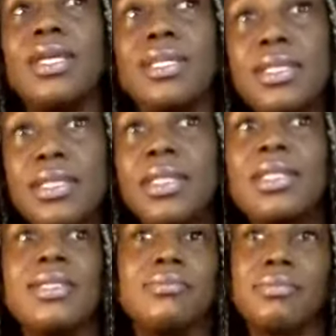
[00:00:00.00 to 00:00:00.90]
In the
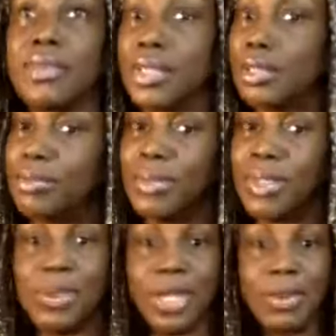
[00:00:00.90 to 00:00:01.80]
city, you know,
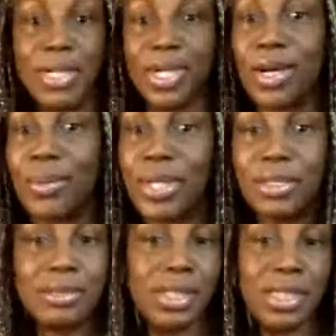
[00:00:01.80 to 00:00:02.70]
people coming and going
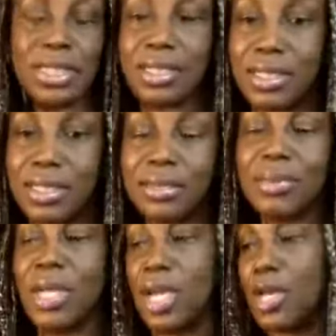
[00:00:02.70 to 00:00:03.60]
in the system.
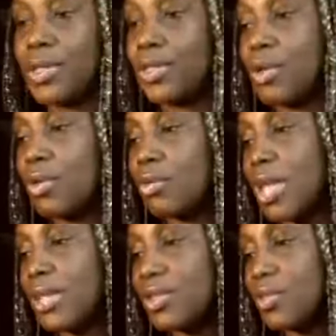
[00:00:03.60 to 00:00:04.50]
So
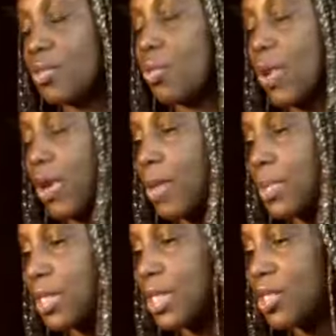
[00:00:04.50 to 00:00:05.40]
that's where I
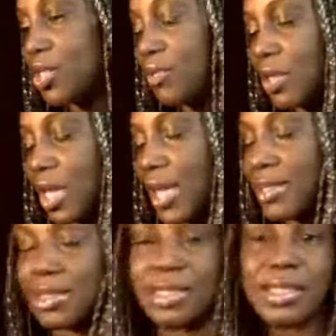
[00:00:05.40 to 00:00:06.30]
was teaching for the
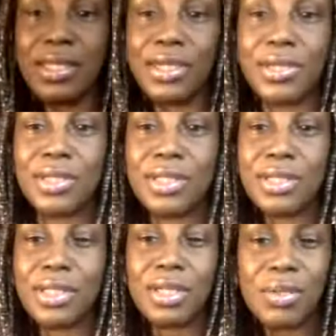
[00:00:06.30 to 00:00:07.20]
last 16 years
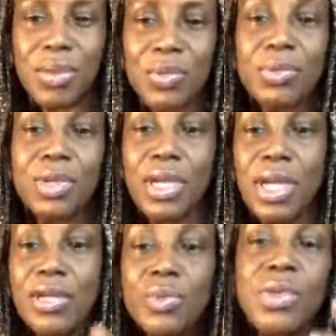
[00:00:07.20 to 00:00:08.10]
and the commute.
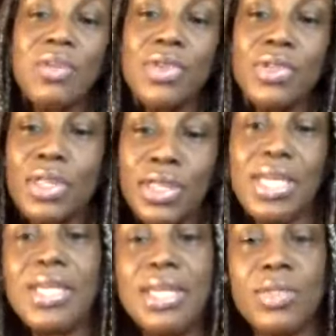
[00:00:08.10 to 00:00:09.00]
So, whatever your
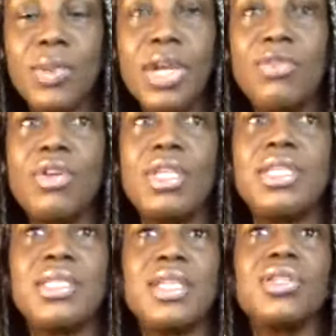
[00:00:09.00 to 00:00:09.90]
thing is, whatever it
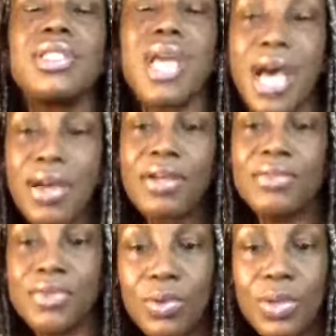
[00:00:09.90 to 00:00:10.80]
is that you're tired
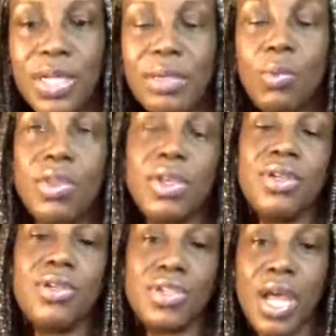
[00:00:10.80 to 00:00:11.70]
of doing
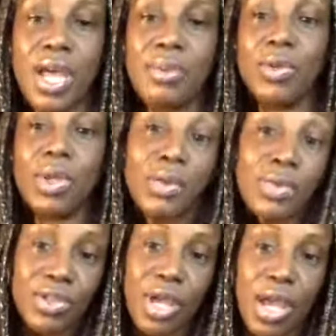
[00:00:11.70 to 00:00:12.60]
within your job, you love
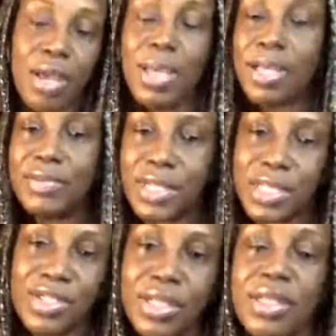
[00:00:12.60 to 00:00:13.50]
your job. I love
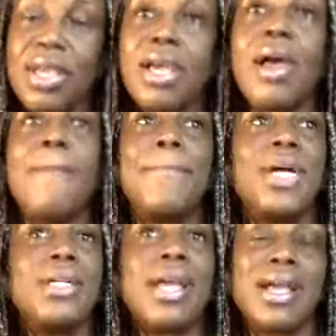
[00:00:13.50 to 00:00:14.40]
teaching,
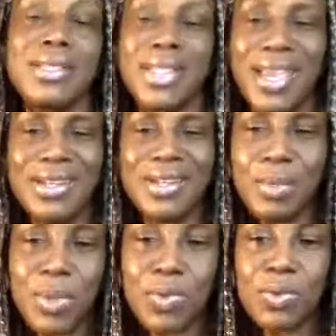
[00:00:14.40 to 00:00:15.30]
but I got tired of the
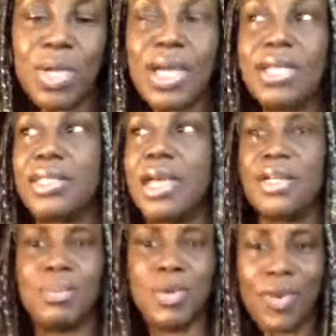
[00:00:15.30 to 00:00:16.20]
commute. I got
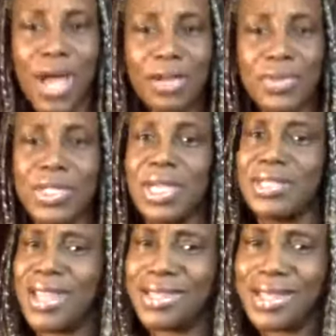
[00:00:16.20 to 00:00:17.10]
tired of the bureaucracy. I
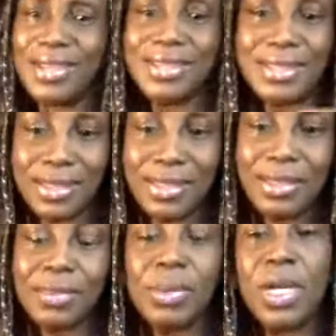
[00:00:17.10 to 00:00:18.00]
got tired of the
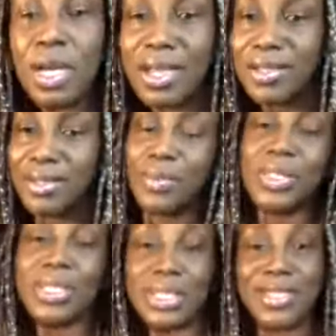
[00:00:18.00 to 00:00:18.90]
system. I also
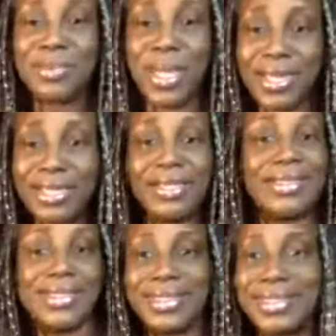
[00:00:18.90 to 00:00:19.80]
wanted to teach my
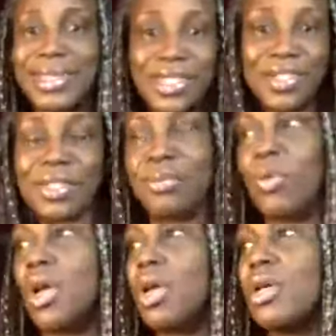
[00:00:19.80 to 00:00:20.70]
kids and just teach them
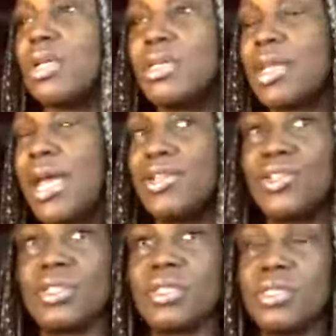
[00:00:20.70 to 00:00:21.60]
and not
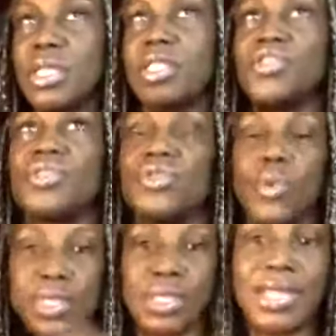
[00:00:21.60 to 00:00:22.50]
just teach
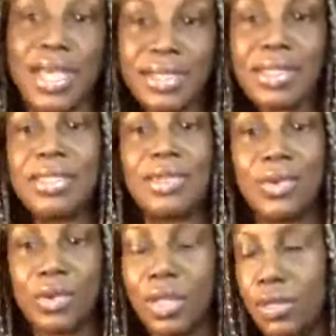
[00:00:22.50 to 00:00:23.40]
towards a test. That's a
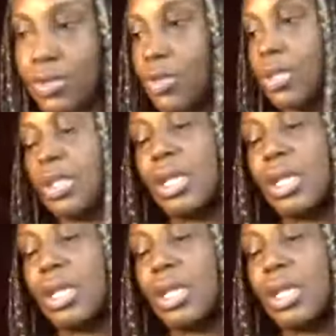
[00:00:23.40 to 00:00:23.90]
whole other story.